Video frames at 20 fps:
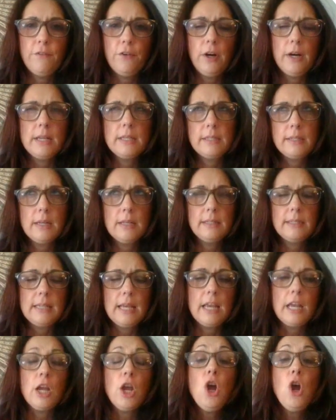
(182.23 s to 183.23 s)
For instance,
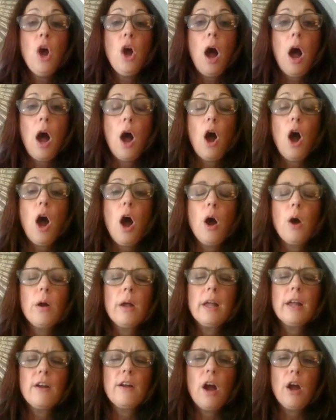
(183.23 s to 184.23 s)

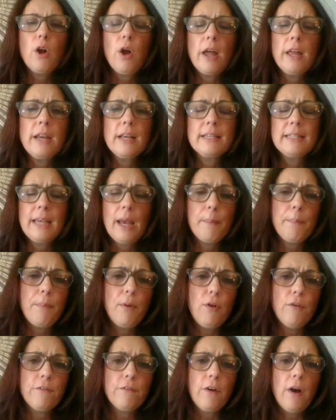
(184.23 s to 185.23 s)
an
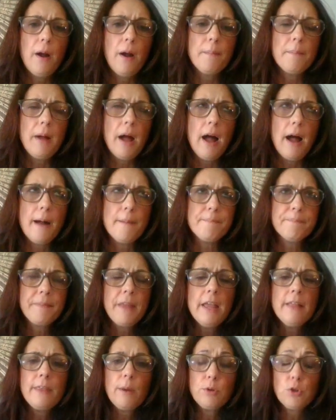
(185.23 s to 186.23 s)
example from
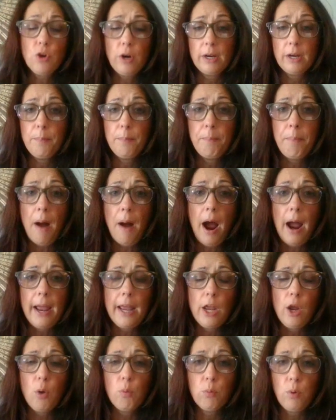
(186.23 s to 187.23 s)
that was created
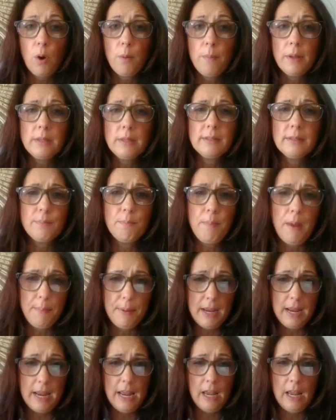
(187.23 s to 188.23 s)
by Romans
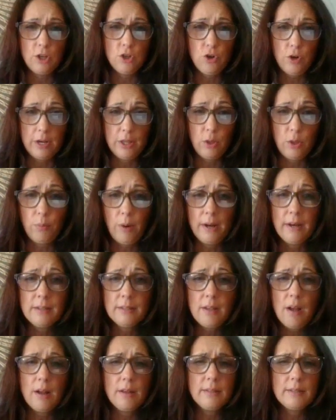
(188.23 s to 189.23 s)
maybe during the
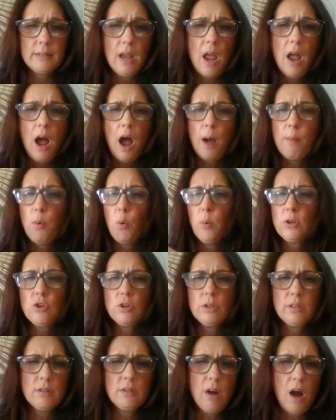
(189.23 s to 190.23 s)
Renaissance, which
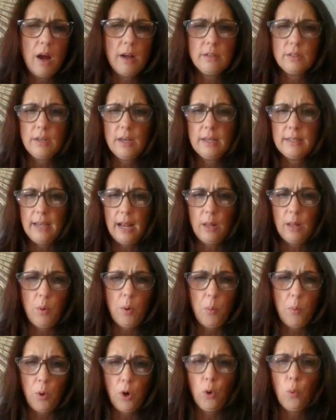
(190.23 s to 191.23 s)
is not exactly
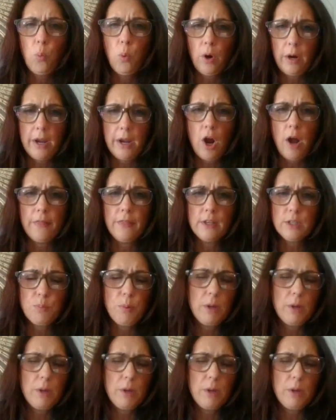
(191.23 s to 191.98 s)
what we're working on this